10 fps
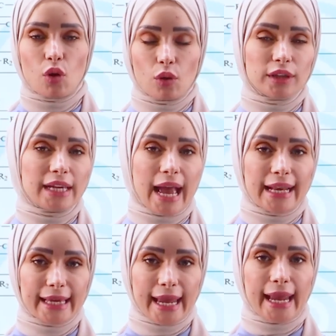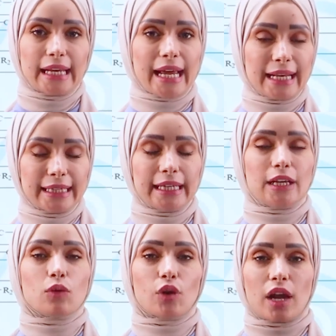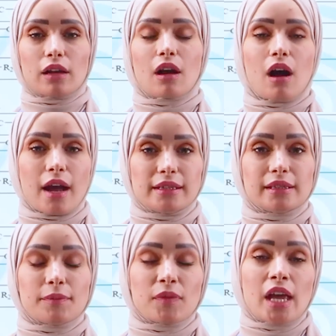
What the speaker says: only alkane or alkynes.